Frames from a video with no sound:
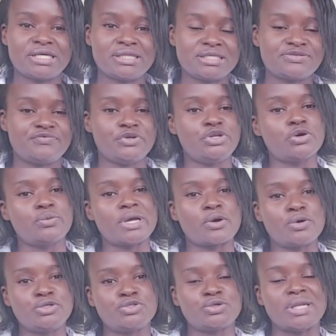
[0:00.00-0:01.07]
In this video we are
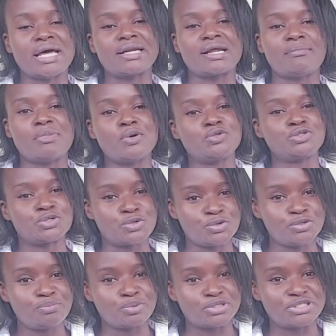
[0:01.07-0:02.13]
going to learn about
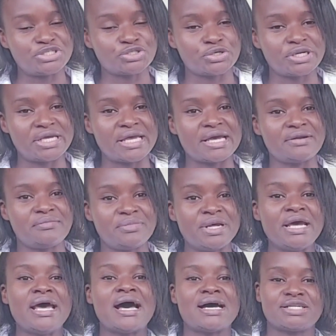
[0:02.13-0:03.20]
good positioning and
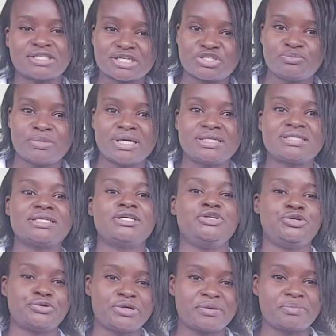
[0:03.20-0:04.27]
attachment
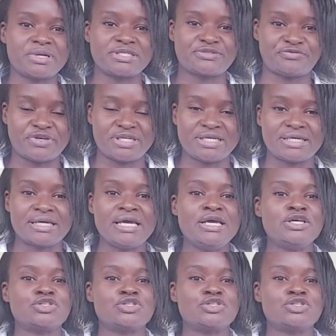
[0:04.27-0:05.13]
during breastfeeding.